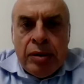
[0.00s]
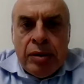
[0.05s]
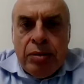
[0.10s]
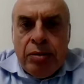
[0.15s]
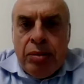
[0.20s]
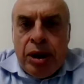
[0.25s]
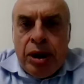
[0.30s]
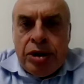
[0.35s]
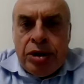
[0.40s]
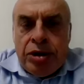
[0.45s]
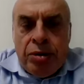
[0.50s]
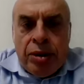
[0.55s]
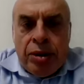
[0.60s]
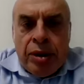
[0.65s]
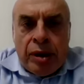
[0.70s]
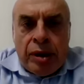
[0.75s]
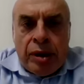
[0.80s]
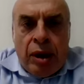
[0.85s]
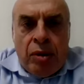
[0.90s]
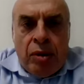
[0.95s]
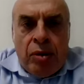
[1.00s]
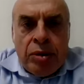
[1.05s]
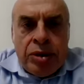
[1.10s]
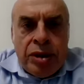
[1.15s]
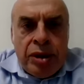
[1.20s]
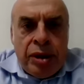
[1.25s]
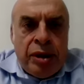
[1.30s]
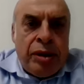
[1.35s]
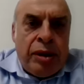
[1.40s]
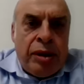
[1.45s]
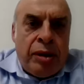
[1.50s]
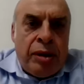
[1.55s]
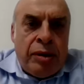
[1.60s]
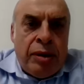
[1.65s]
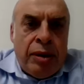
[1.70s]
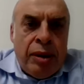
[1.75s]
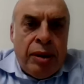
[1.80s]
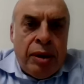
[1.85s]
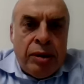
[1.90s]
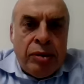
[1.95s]
to make sure that our children
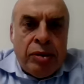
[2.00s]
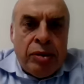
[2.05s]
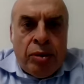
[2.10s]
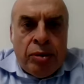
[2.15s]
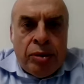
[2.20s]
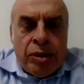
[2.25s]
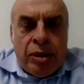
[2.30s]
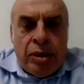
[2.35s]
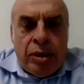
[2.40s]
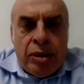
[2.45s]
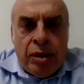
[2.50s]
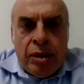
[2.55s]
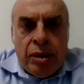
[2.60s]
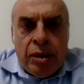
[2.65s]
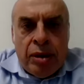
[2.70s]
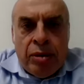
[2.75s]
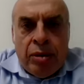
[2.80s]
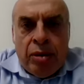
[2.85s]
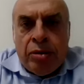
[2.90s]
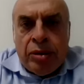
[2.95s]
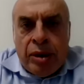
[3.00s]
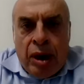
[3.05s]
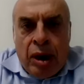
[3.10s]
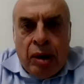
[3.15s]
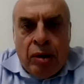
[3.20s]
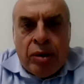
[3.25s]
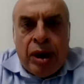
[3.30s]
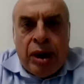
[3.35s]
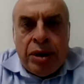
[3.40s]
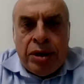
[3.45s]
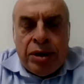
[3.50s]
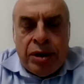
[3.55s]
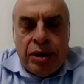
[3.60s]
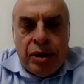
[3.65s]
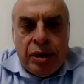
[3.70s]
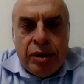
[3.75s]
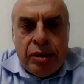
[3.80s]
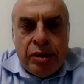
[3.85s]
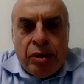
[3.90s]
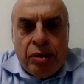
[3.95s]
don't, or our
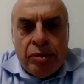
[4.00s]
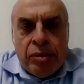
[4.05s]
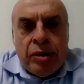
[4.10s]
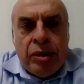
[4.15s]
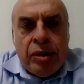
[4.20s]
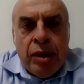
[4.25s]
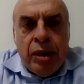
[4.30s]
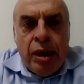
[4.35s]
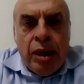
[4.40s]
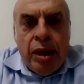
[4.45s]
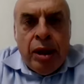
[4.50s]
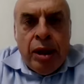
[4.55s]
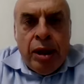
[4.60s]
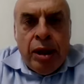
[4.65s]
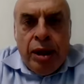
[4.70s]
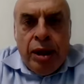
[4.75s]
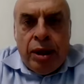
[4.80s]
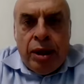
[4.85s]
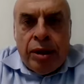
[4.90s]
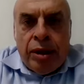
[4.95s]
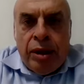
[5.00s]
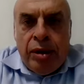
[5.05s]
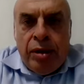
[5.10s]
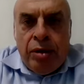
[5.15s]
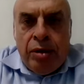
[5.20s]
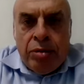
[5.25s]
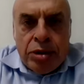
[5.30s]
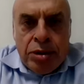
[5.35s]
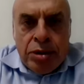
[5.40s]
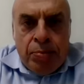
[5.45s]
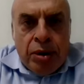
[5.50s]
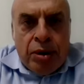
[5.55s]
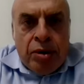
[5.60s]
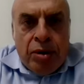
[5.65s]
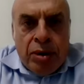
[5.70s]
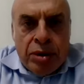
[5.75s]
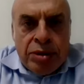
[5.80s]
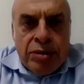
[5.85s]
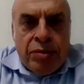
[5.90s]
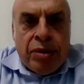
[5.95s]
grandchildren don't hear the news
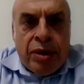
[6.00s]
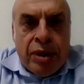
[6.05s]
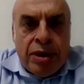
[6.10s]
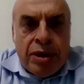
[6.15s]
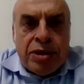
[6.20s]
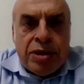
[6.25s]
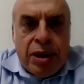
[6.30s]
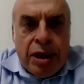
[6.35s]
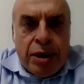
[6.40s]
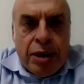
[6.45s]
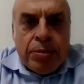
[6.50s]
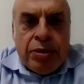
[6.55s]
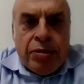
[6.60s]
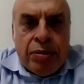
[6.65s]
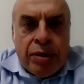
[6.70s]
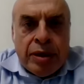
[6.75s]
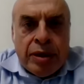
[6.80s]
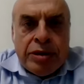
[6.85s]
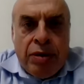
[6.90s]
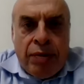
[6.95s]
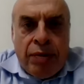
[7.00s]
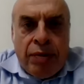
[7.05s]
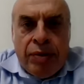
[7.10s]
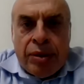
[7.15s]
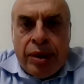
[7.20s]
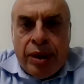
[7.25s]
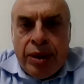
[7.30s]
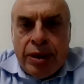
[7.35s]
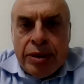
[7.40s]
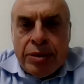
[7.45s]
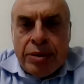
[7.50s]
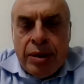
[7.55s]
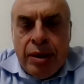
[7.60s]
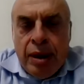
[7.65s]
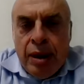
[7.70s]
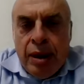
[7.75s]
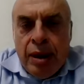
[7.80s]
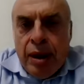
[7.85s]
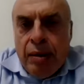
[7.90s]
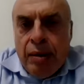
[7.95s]
because of the description of these awful things.
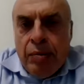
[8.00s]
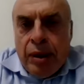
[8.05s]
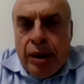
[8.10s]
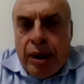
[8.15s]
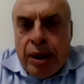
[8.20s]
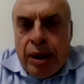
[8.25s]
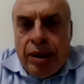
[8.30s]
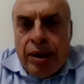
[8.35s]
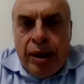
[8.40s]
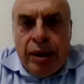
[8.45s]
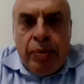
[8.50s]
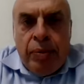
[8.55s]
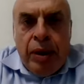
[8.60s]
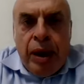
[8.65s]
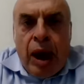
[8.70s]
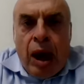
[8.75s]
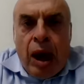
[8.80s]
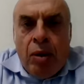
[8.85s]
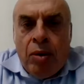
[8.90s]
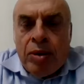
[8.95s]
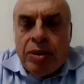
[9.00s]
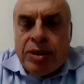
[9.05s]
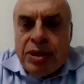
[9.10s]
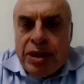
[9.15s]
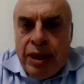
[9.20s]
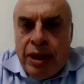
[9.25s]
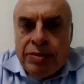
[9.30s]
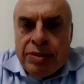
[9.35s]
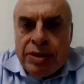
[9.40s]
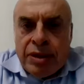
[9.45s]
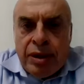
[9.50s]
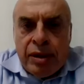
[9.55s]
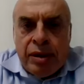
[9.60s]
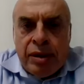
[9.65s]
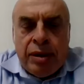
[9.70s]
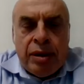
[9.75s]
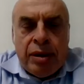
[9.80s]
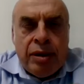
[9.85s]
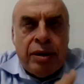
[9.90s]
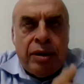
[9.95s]
But I think we ourselves did,
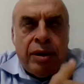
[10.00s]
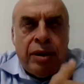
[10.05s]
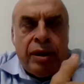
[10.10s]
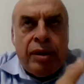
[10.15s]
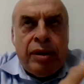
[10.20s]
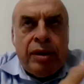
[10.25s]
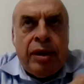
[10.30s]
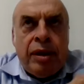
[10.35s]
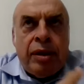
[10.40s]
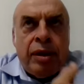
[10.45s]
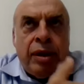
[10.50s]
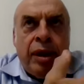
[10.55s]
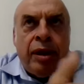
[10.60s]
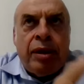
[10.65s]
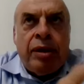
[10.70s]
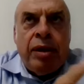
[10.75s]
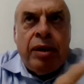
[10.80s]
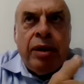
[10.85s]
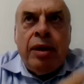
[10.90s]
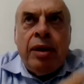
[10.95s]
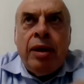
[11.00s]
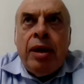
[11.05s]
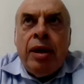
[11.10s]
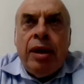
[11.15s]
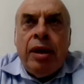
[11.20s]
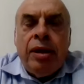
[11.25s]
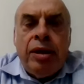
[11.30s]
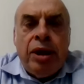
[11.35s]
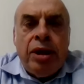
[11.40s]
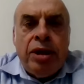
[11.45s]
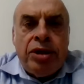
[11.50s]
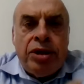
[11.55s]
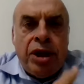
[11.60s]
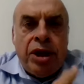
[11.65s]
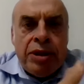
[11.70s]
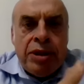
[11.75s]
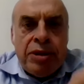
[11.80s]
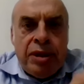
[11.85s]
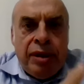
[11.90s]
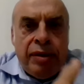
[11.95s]
didn't yet
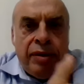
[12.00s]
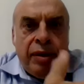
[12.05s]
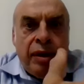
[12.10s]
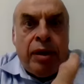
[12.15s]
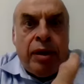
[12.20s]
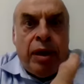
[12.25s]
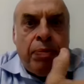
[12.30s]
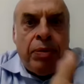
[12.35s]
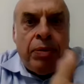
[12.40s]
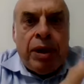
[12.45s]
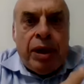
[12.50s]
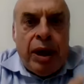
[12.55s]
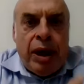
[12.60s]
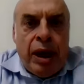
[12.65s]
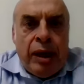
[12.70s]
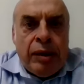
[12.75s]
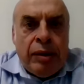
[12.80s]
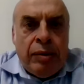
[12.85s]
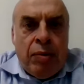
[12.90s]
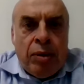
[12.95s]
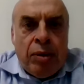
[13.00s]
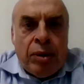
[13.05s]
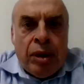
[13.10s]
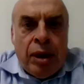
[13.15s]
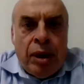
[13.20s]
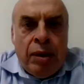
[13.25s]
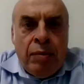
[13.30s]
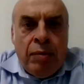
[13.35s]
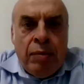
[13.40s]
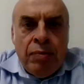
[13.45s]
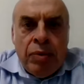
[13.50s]
digest, didn't apprehend what a